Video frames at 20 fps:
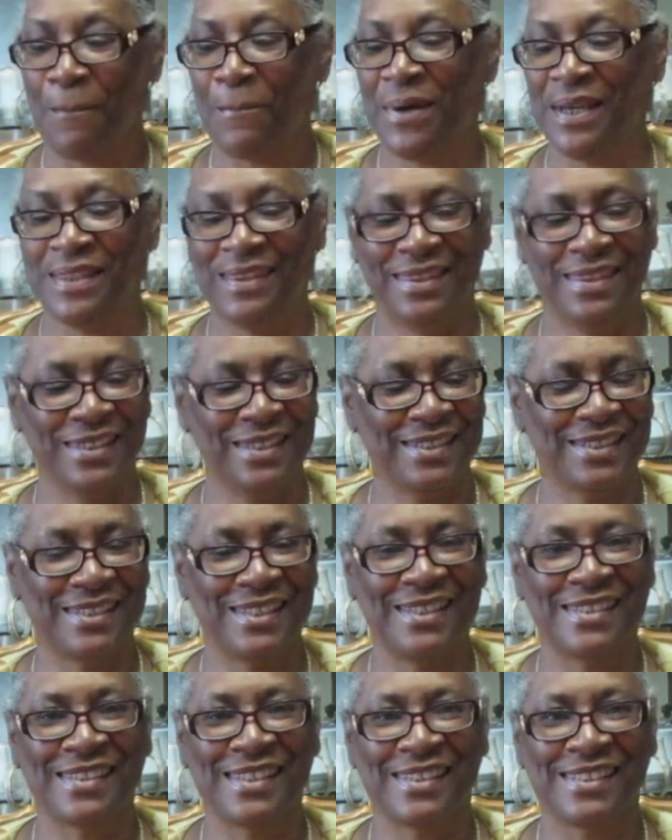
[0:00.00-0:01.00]
But this
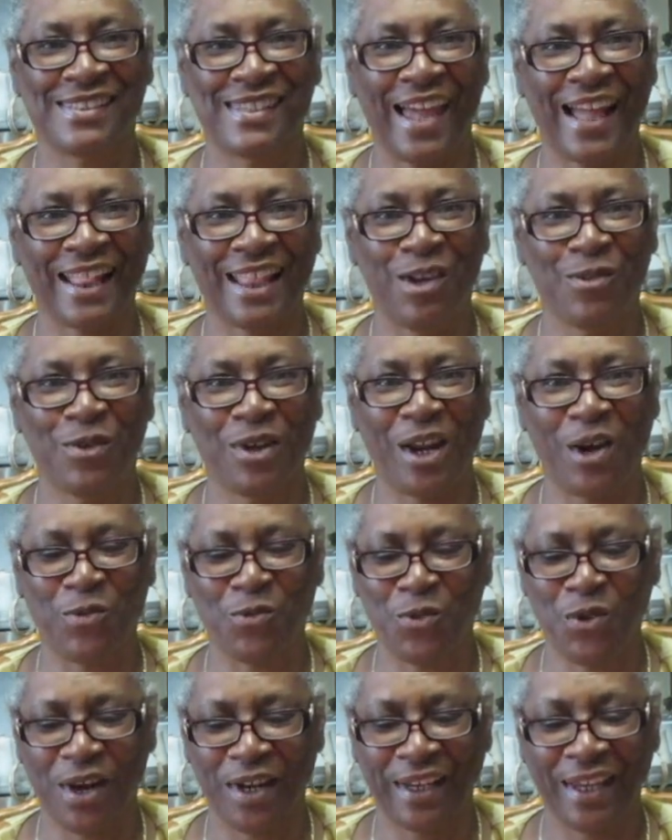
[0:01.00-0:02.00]
is exactly what I
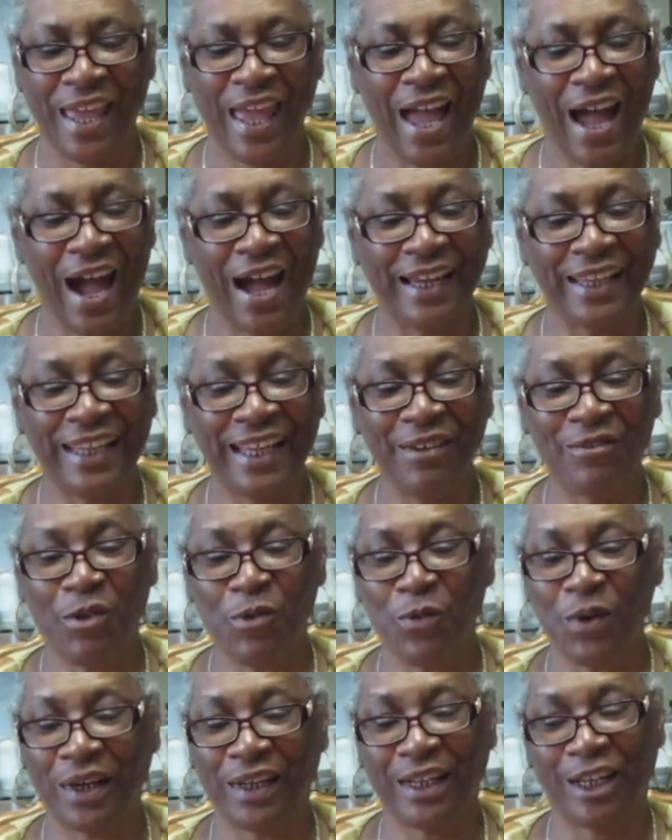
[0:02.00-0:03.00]
wanted. I
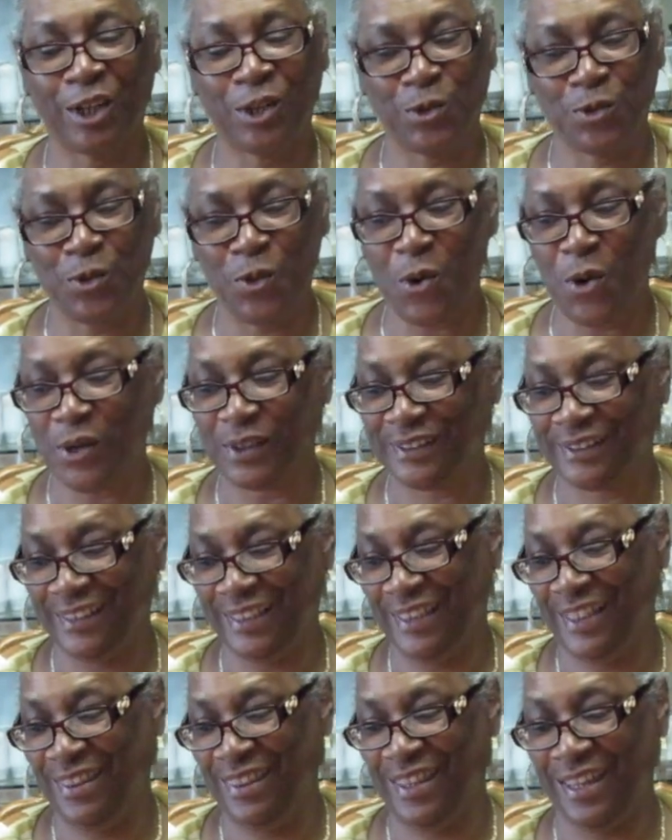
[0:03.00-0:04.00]
even wanted a cross
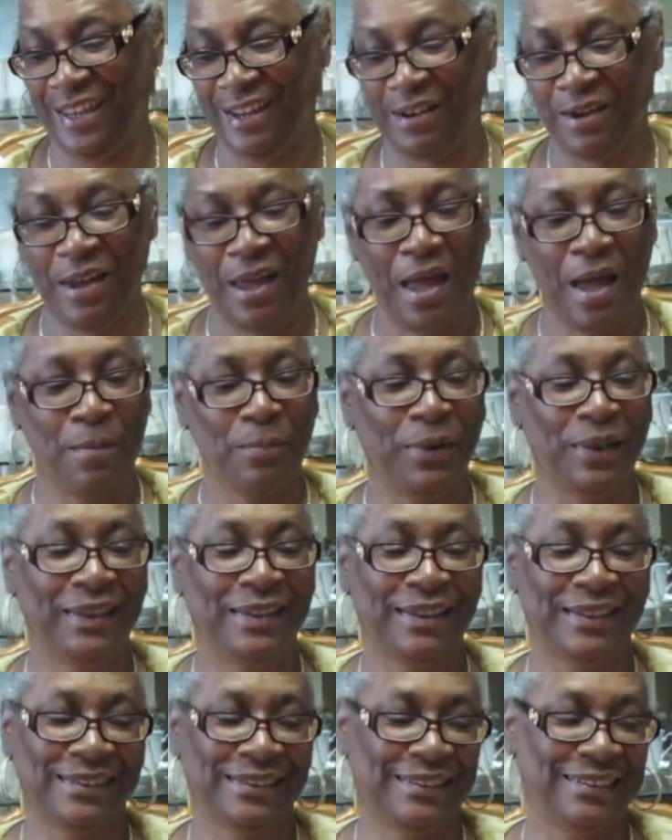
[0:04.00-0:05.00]
in there, but
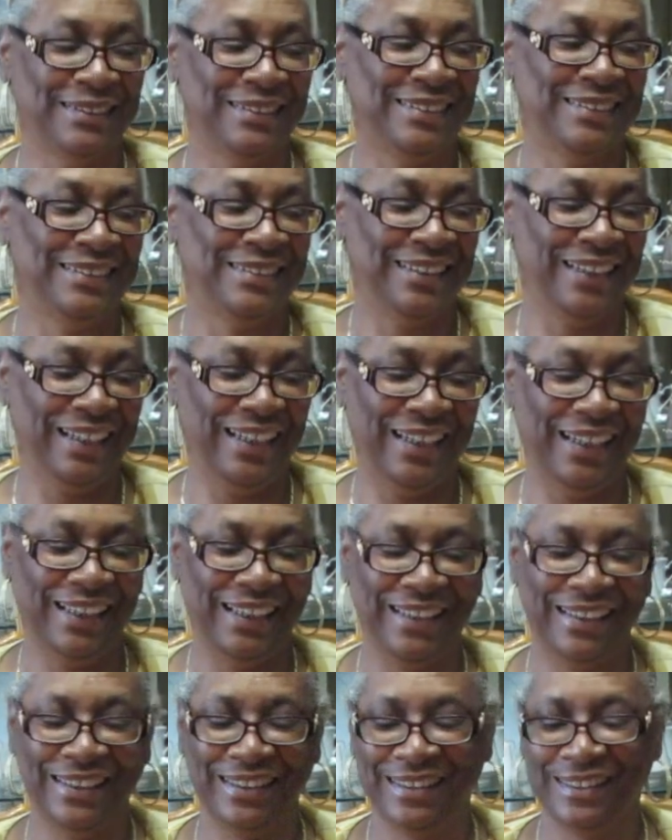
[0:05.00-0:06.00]
this is
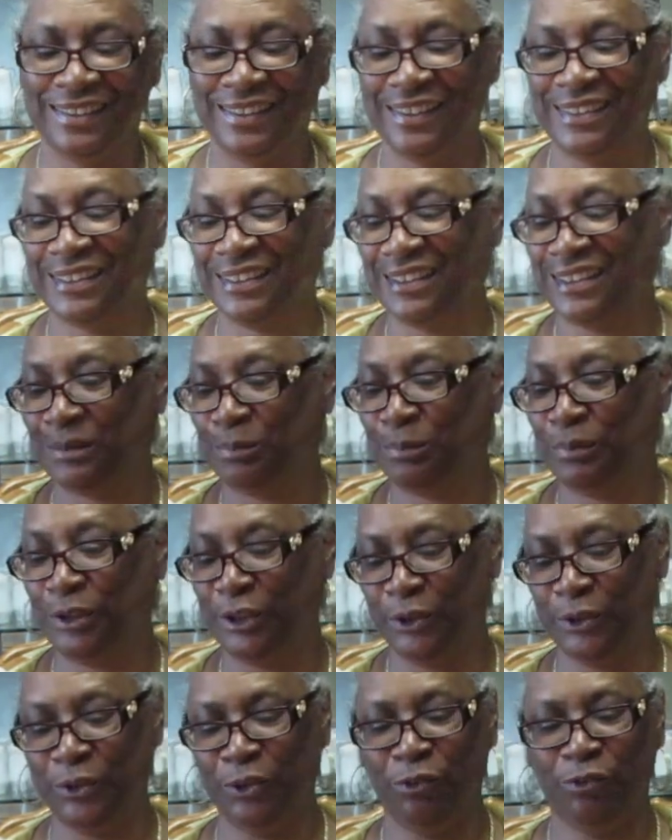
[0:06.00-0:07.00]
it. This is
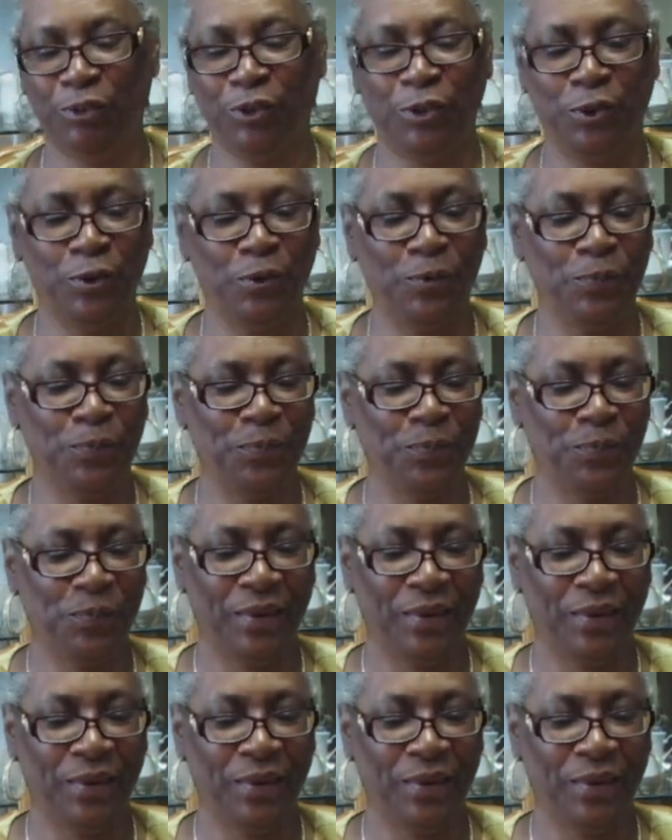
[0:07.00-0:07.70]
beautiful.